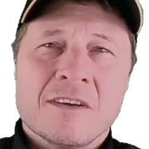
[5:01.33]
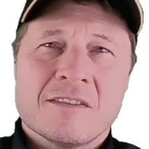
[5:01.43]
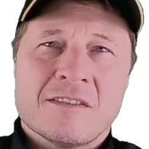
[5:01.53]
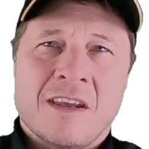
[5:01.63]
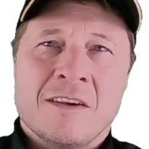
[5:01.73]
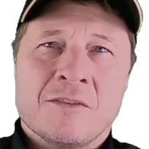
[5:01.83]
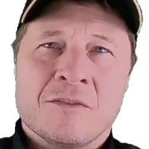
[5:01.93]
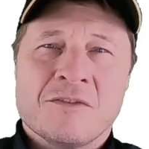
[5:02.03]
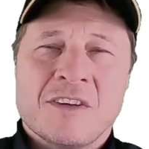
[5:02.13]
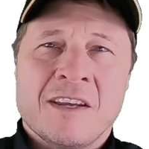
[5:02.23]

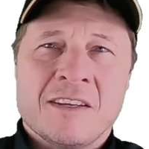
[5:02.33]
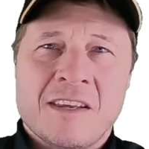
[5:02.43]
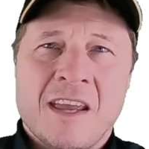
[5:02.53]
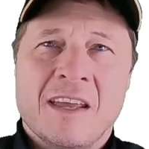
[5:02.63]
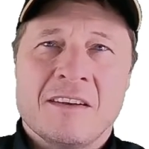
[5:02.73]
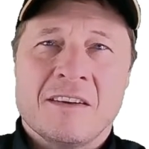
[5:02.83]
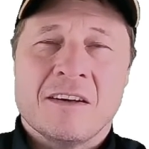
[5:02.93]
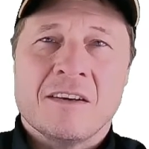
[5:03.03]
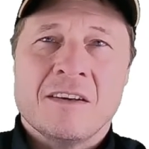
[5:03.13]
standards in Canada